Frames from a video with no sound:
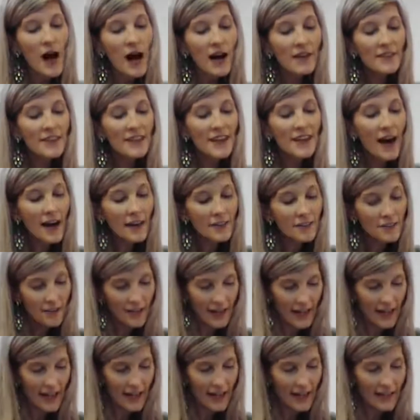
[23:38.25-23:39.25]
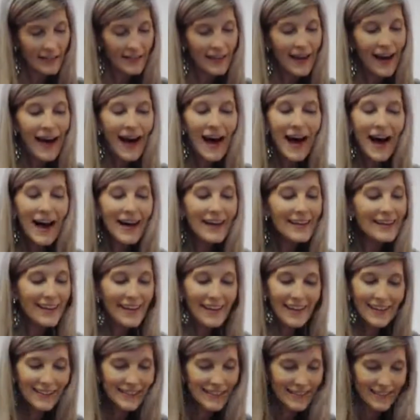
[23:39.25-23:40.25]
On the other hand, I
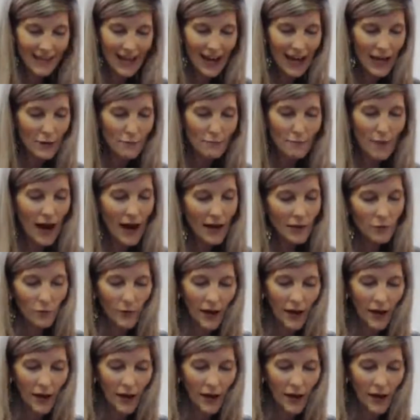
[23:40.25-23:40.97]
can't say my